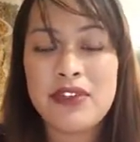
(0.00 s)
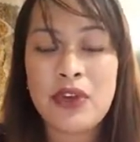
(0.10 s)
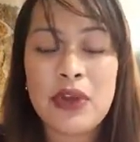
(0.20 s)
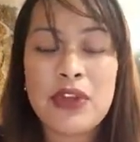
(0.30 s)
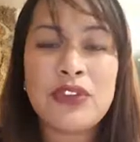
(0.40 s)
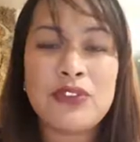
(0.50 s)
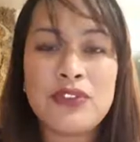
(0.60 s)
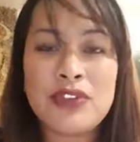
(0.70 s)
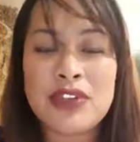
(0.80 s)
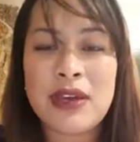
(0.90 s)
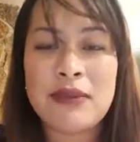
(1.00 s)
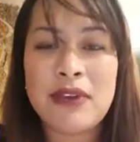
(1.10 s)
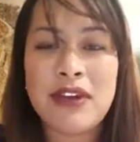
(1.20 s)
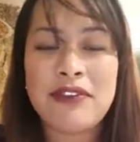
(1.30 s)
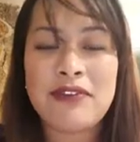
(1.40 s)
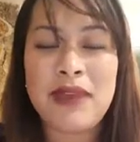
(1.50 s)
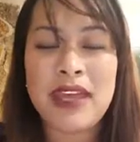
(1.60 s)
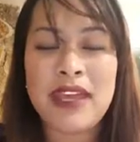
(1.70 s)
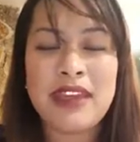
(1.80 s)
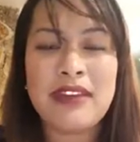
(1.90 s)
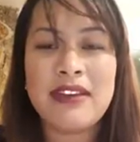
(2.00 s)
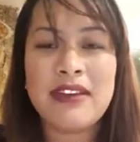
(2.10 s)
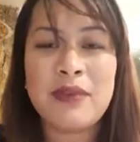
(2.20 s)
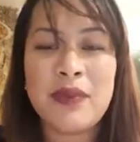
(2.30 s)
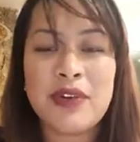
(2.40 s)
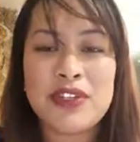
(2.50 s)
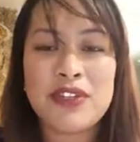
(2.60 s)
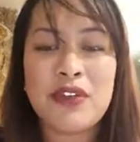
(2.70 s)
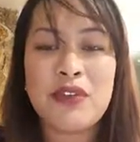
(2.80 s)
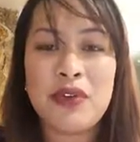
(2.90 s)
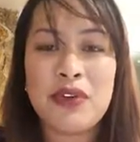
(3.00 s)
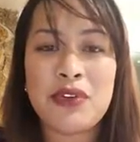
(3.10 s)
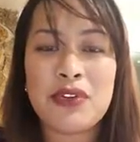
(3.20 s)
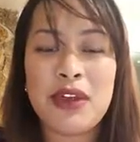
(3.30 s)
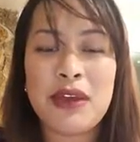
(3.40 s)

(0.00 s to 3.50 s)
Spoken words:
going through some of my personal growth